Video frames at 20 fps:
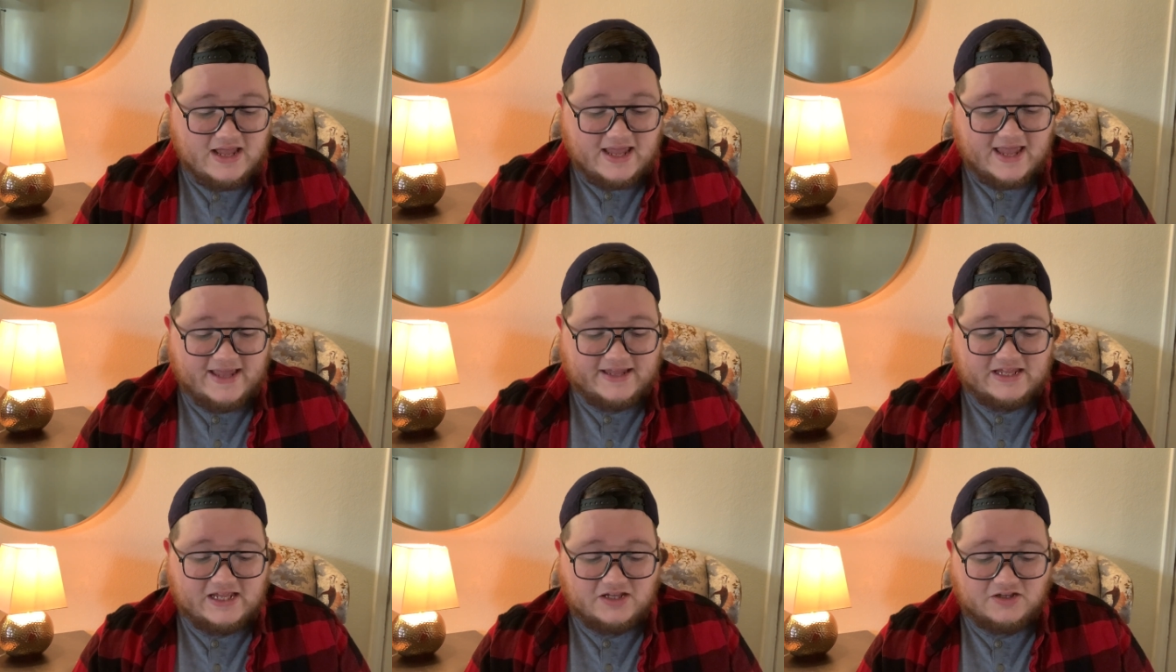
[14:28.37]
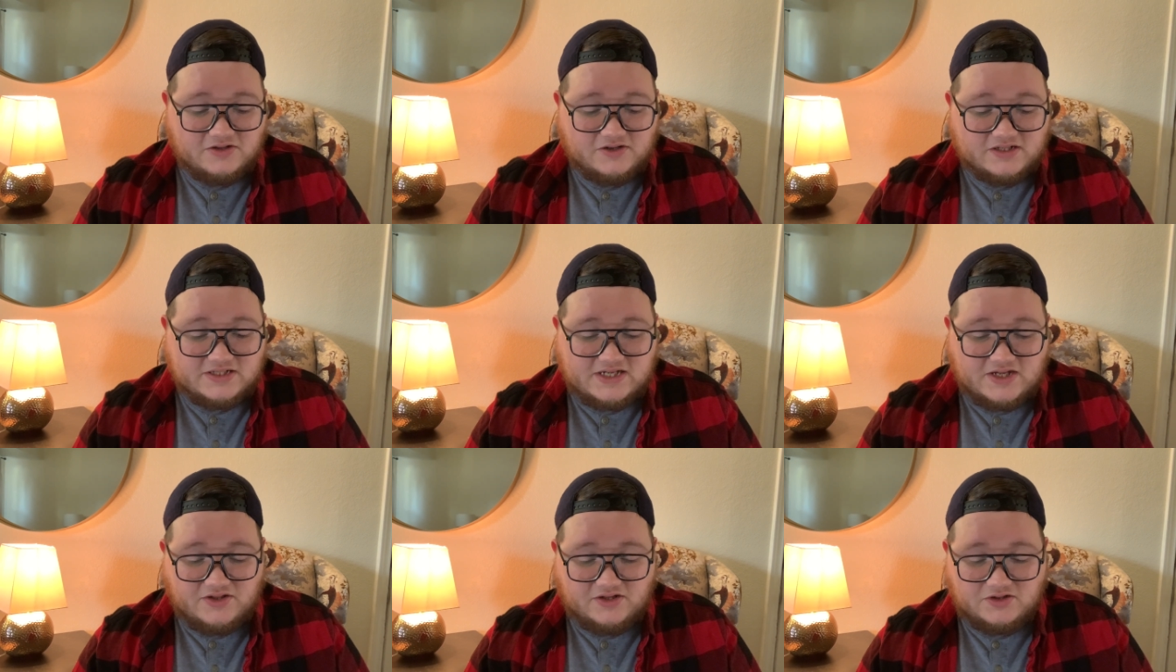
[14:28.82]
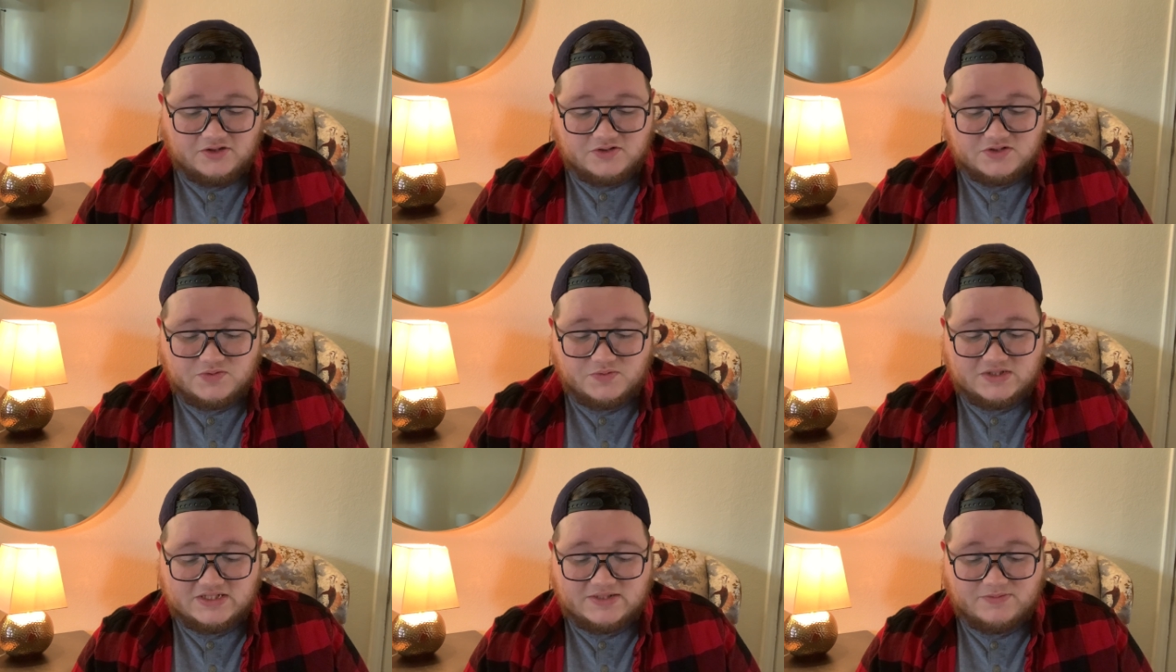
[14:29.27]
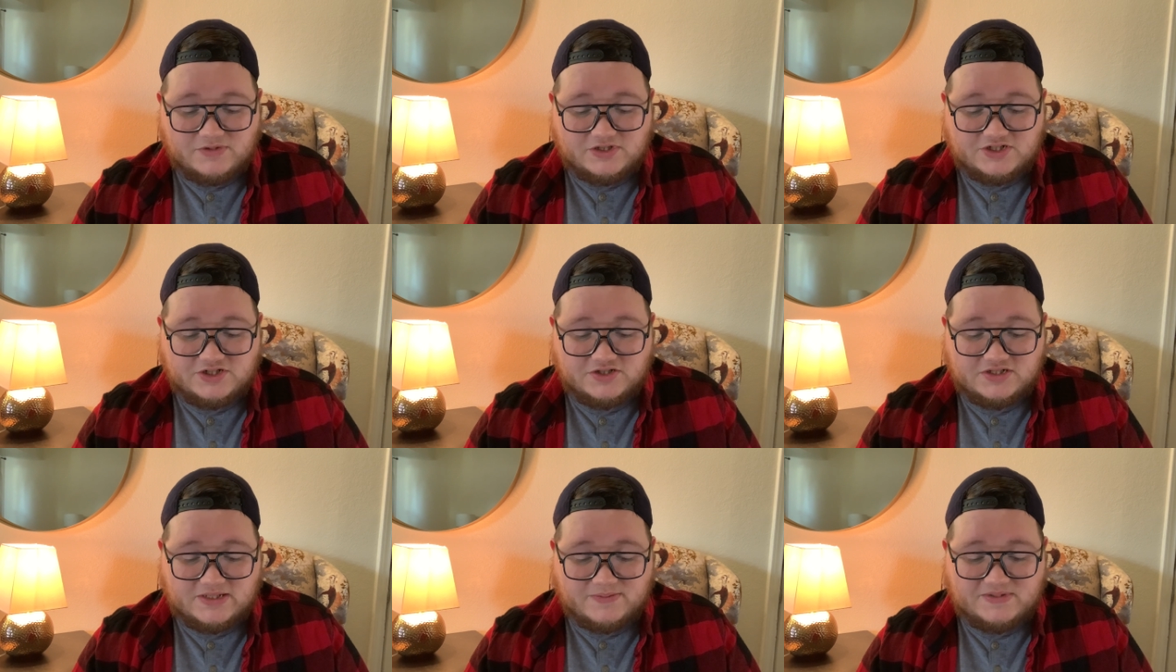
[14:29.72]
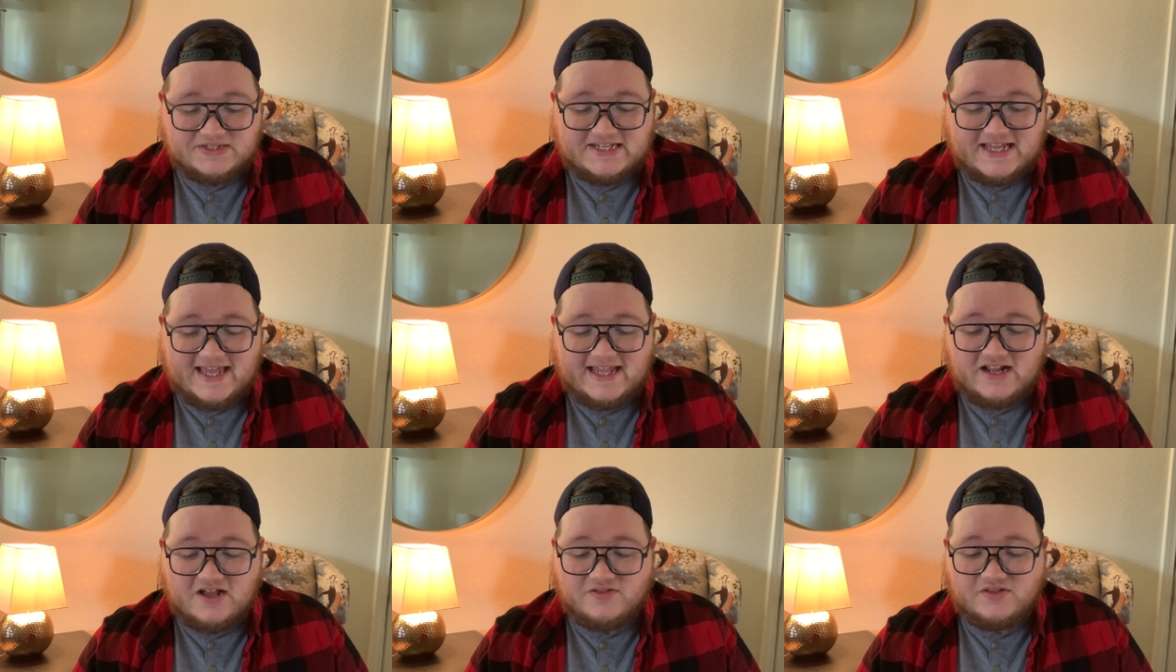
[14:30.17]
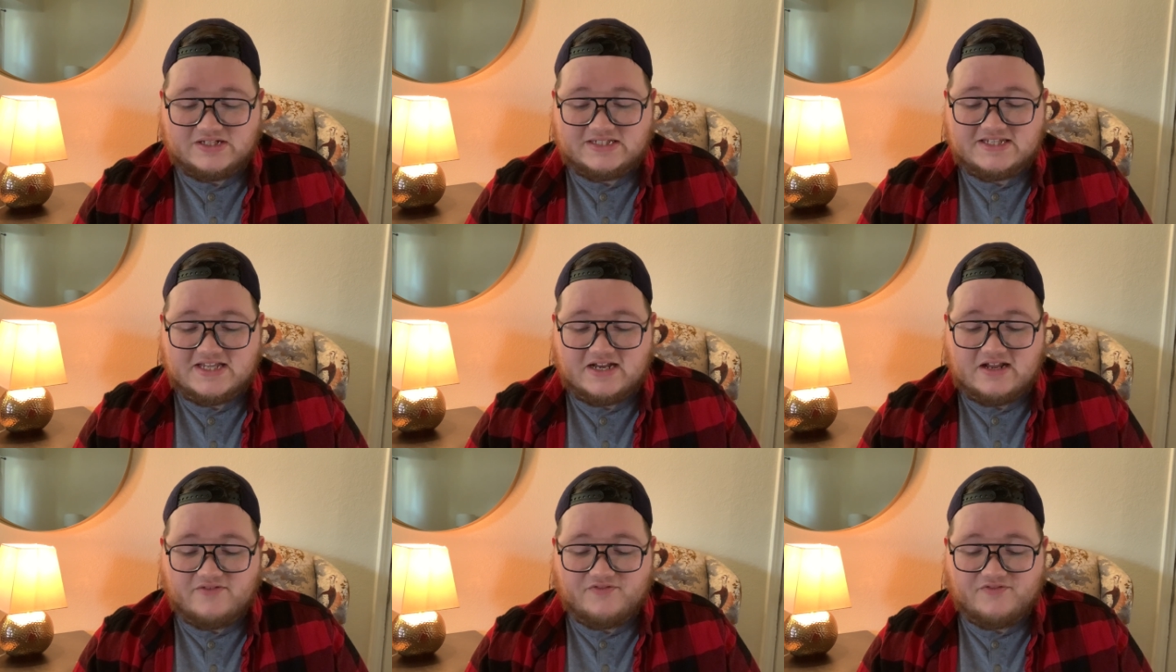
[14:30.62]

A killer is on the loose when someone turns up dead on the set